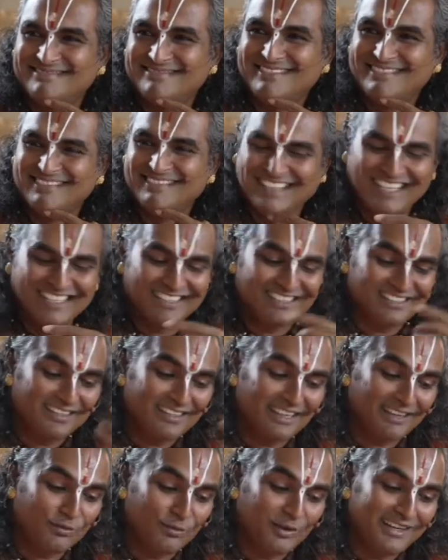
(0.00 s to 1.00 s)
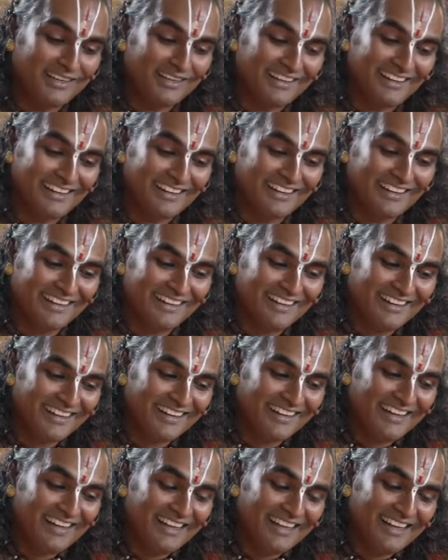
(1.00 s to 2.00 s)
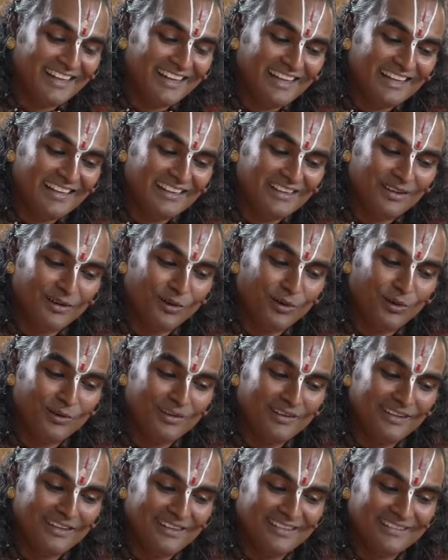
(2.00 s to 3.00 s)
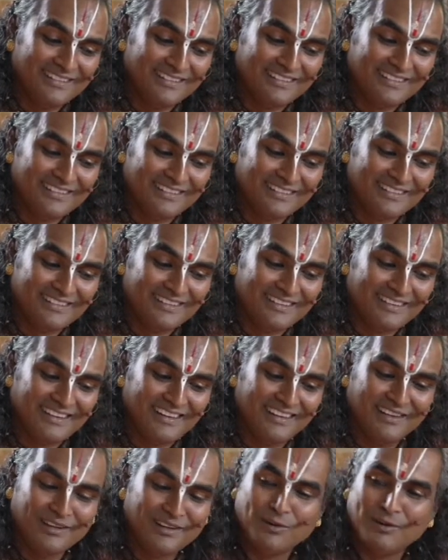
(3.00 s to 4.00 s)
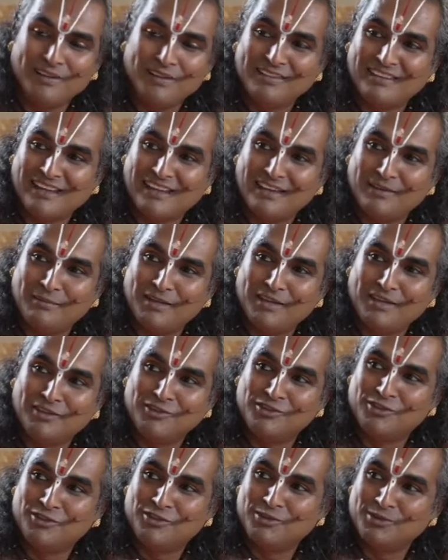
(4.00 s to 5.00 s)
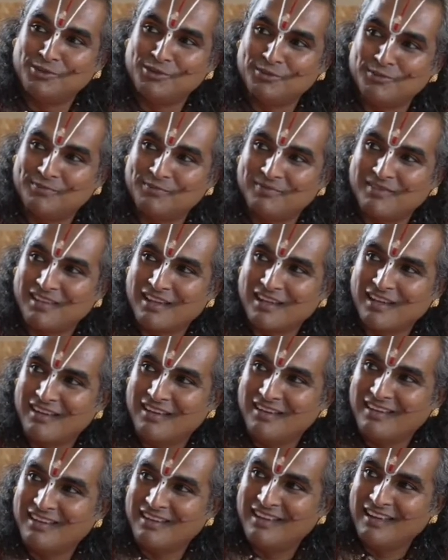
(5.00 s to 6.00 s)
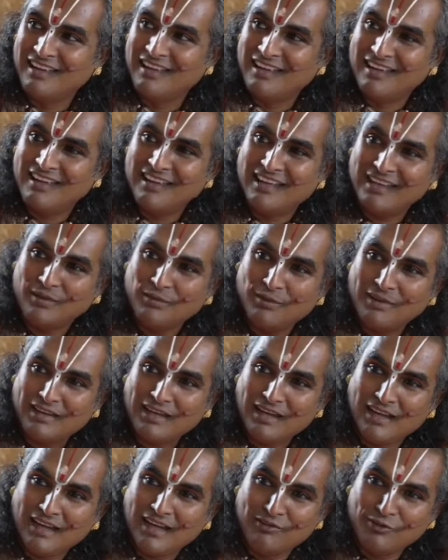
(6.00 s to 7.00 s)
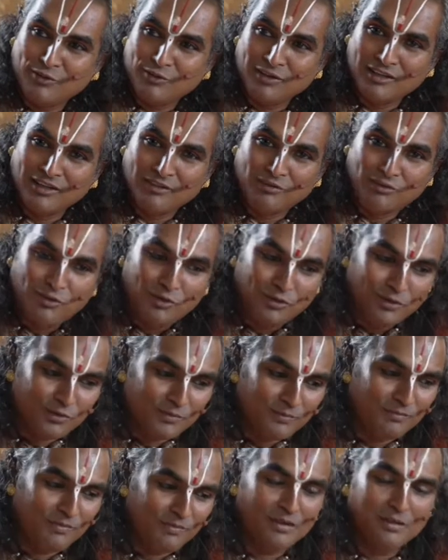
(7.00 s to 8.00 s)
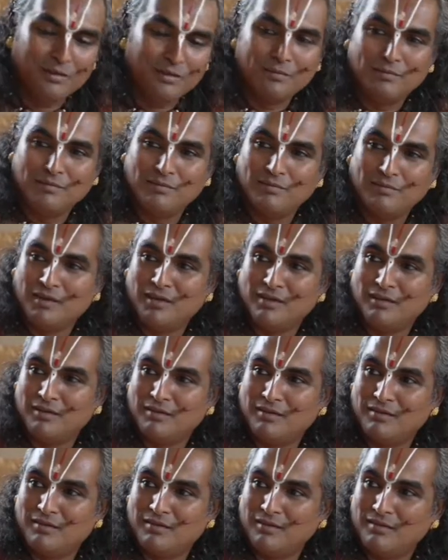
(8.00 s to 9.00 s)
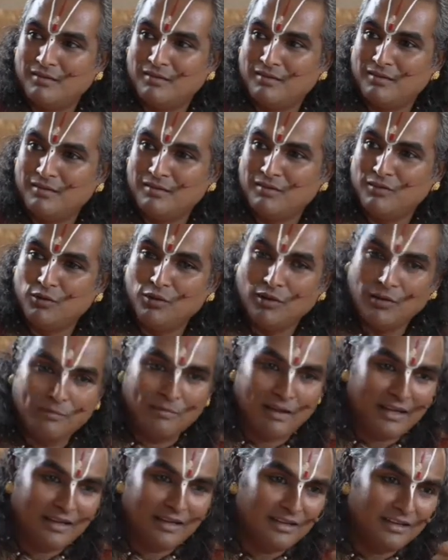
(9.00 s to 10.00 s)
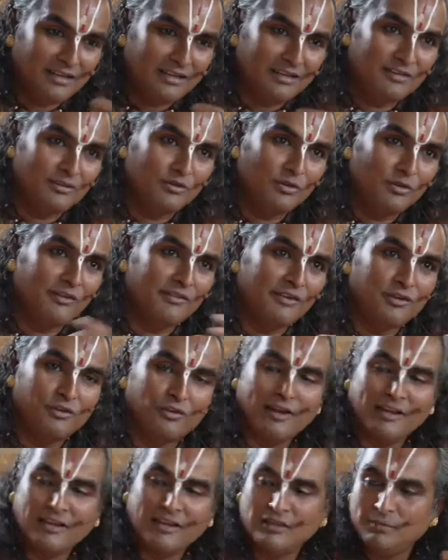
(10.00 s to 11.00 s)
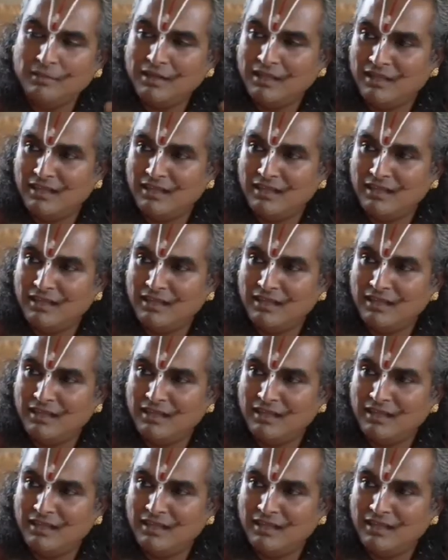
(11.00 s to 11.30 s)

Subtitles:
He's waiting. Let all these ego inside be consumed. You know? Let what I have to give you, you know. You are a magnet, you have attracted me.